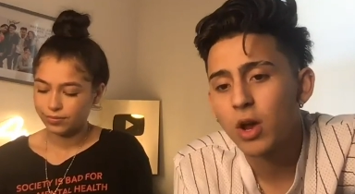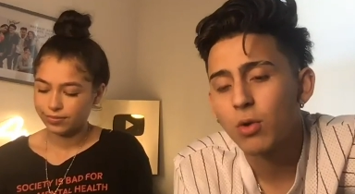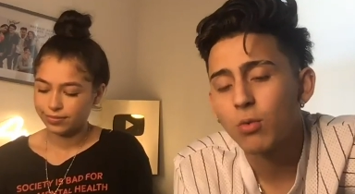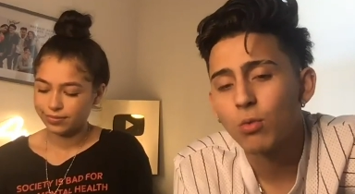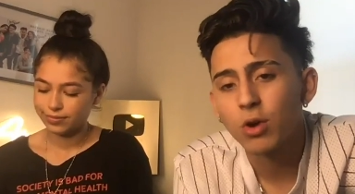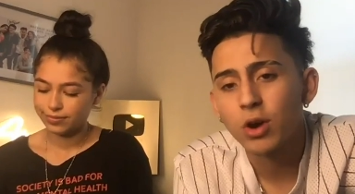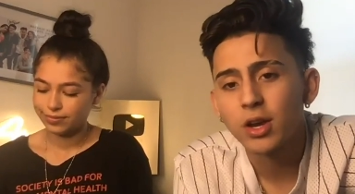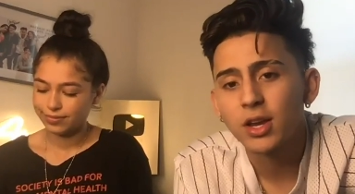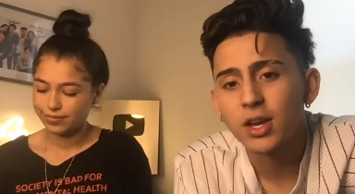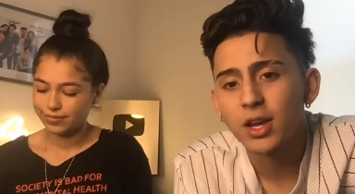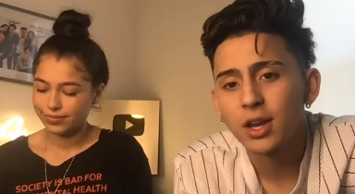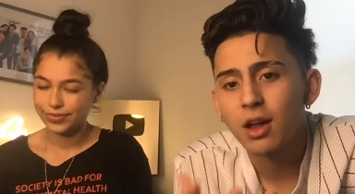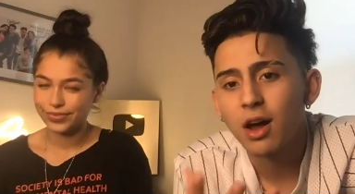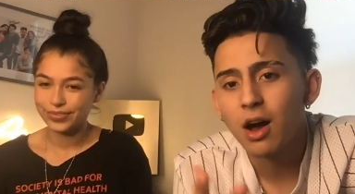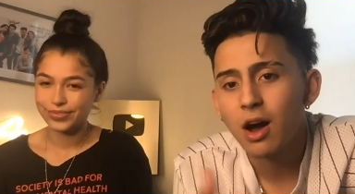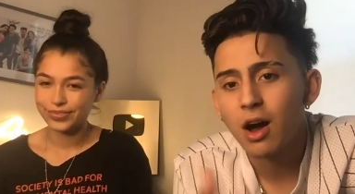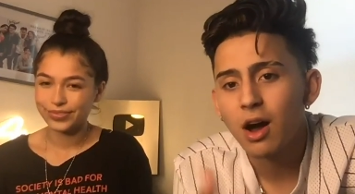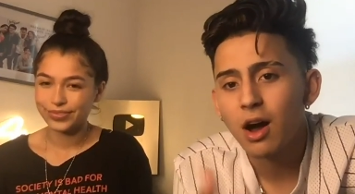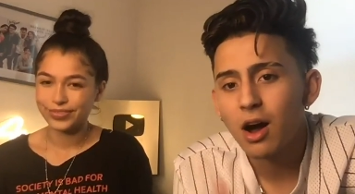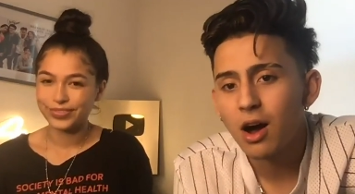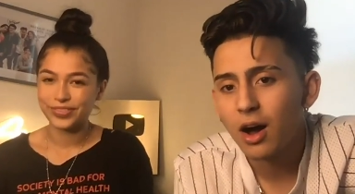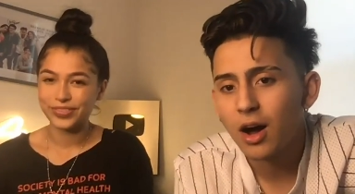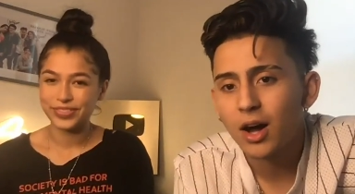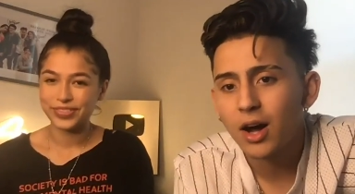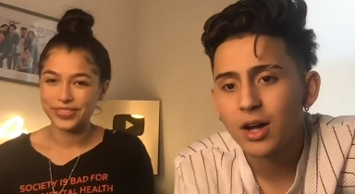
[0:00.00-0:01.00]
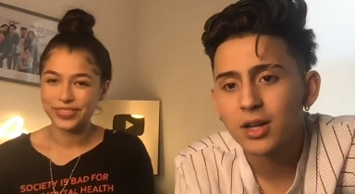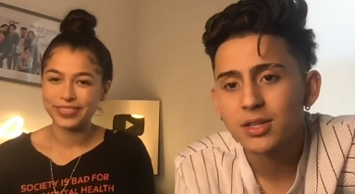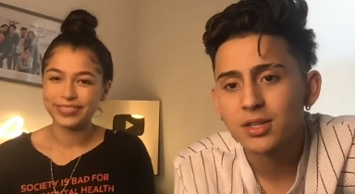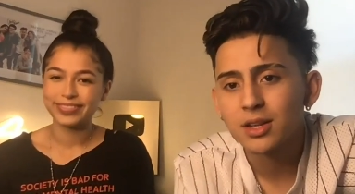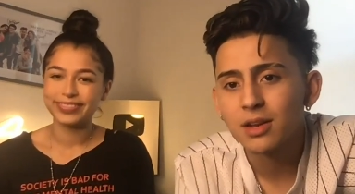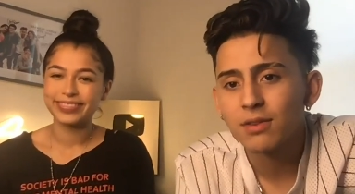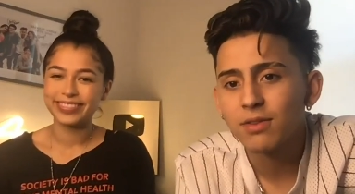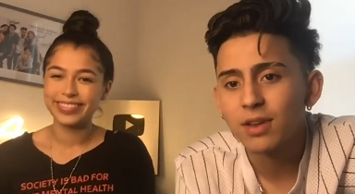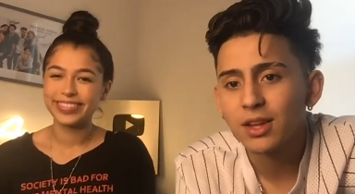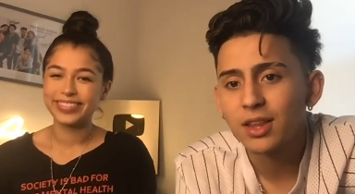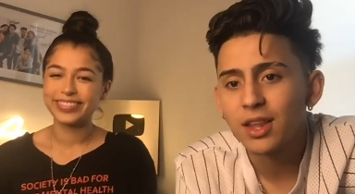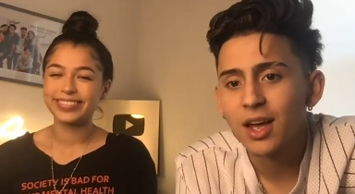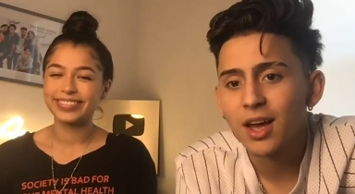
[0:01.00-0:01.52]
Speaker 1: working on stuff
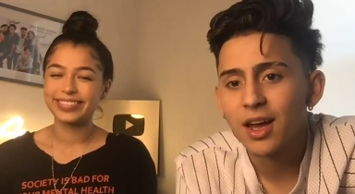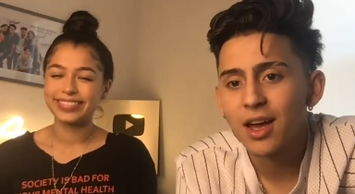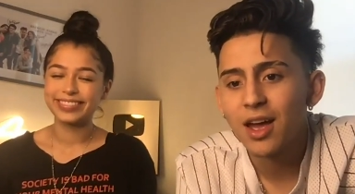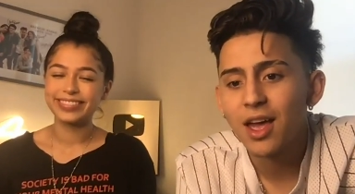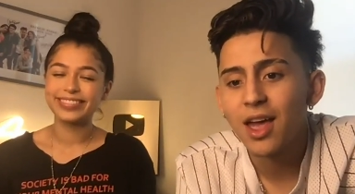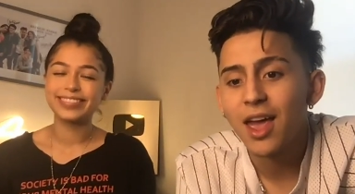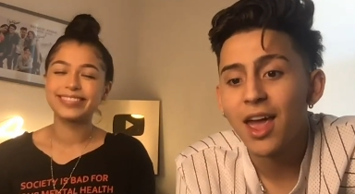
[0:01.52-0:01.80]
like that.